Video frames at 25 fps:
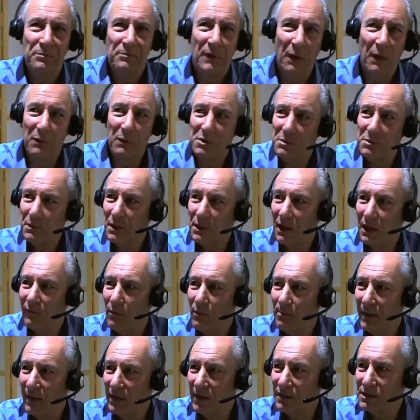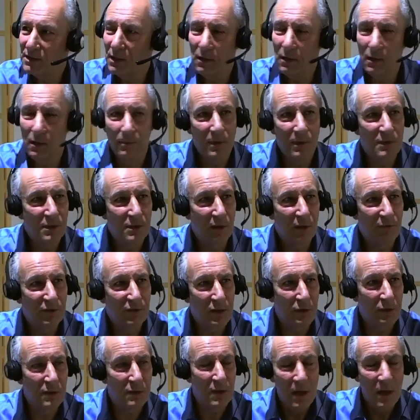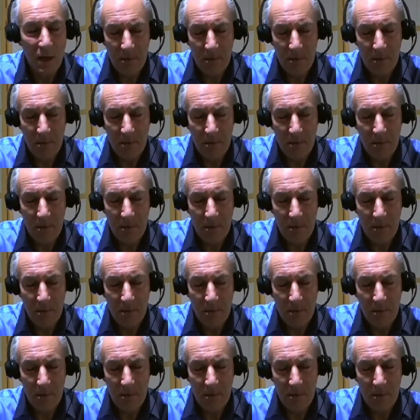I wish we could have a better term than soft skills.